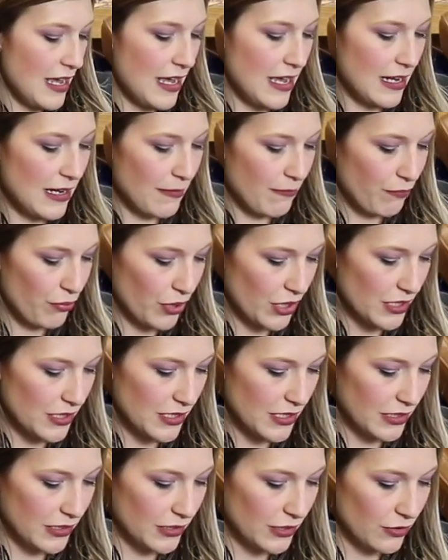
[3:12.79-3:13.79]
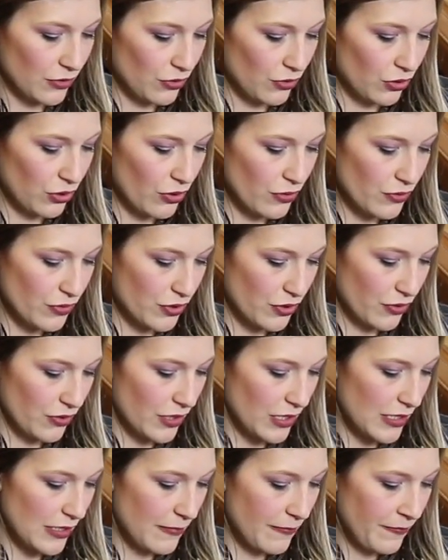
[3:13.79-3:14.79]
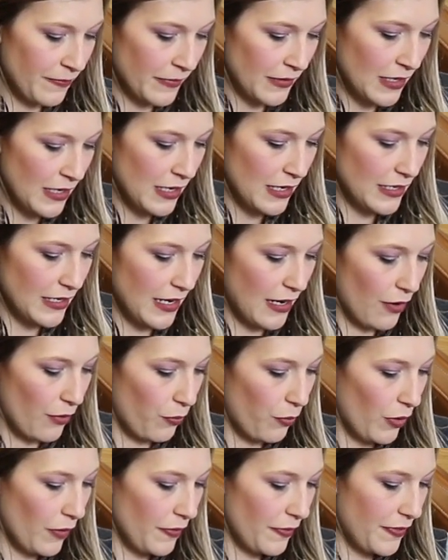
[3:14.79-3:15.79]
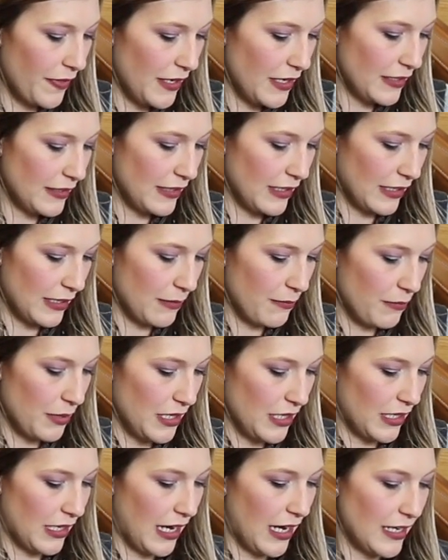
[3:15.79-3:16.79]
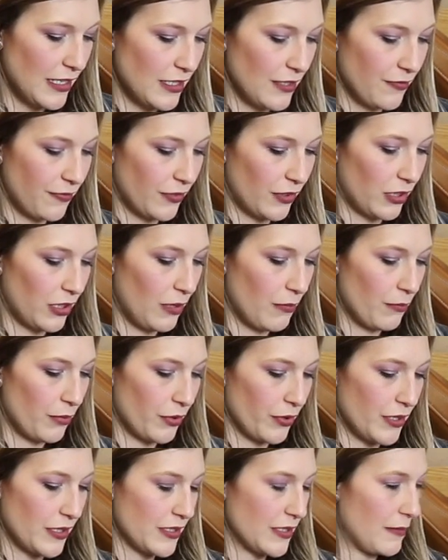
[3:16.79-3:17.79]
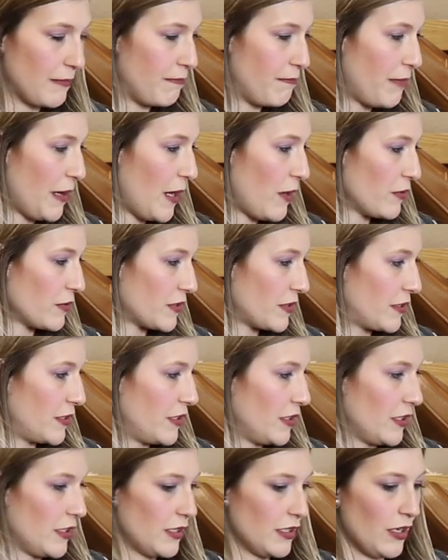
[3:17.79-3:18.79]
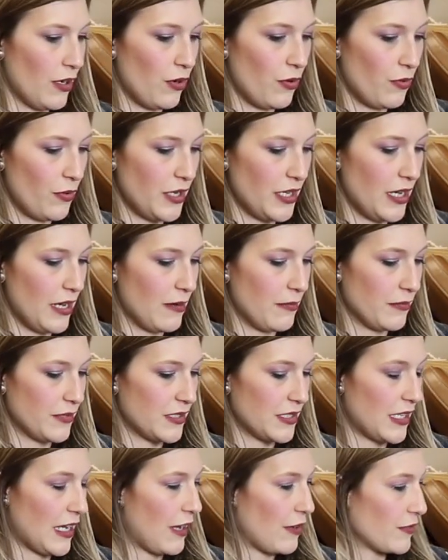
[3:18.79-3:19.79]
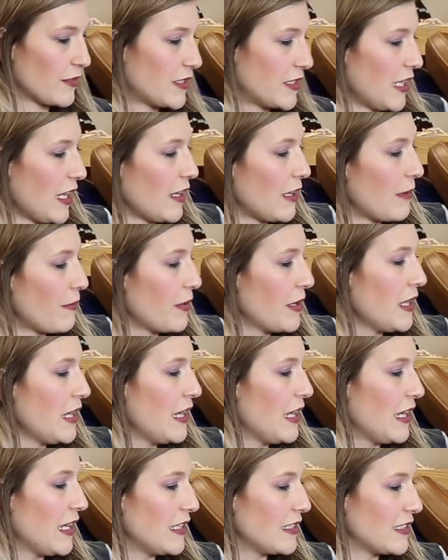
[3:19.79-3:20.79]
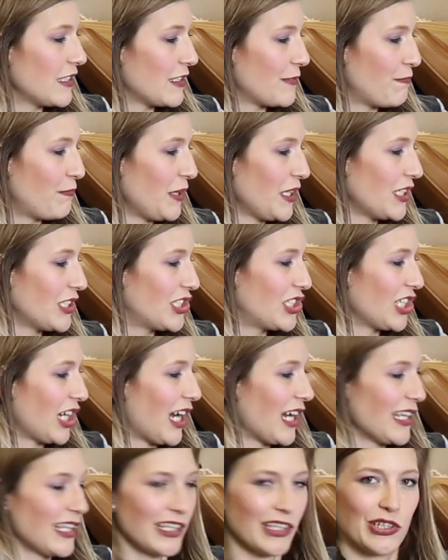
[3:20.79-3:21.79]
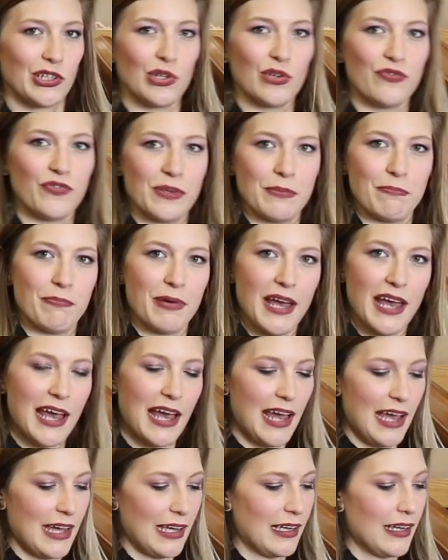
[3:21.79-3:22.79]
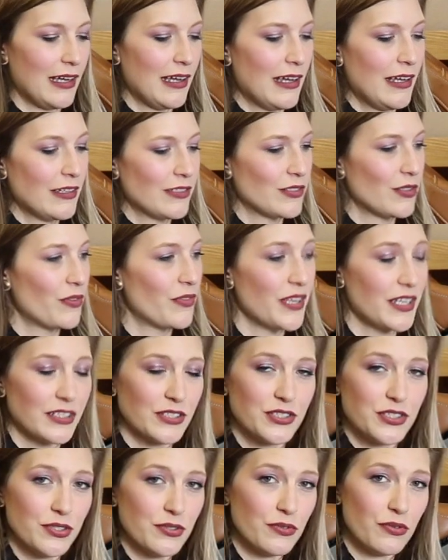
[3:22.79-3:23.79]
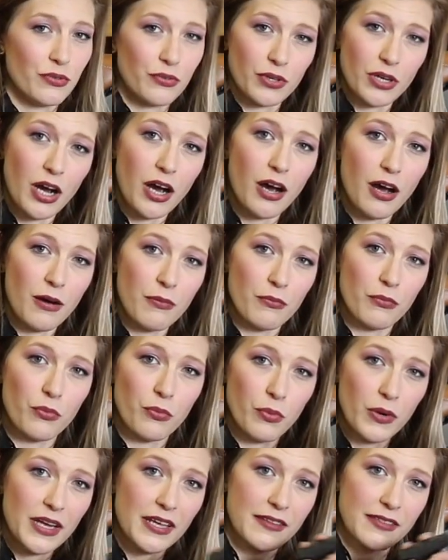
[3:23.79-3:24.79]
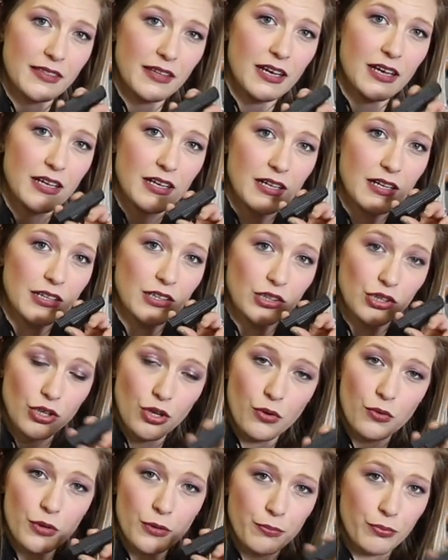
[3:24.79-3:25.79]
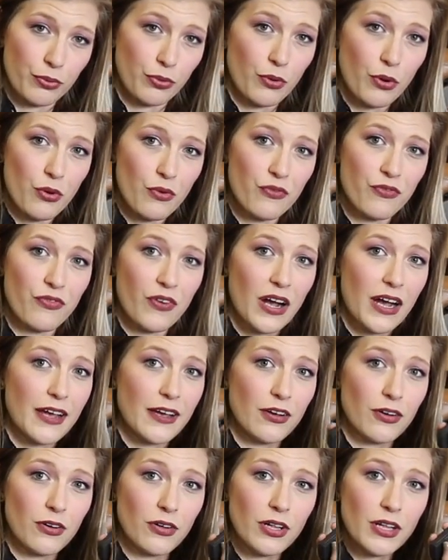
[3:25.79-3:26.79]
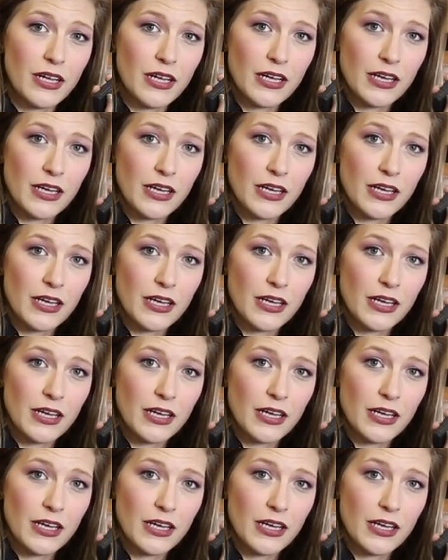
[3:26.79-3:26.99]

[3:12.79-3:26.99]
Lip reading: and it brings you a little closer in. Now, one thing that can be kind of clumberous about the OEM Scout setup is this big, giant, goofy peg. So they do come with a lower profile